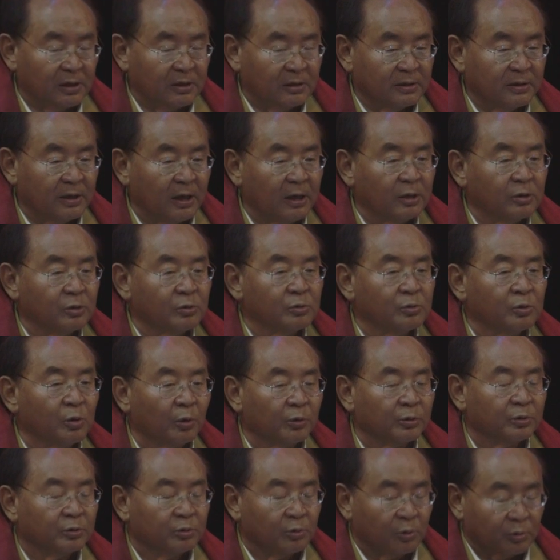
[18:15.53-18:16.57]
then you
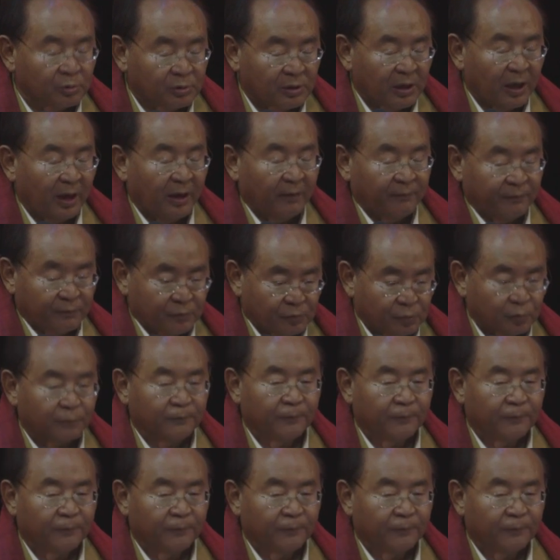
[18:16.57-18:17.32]
not, don't have to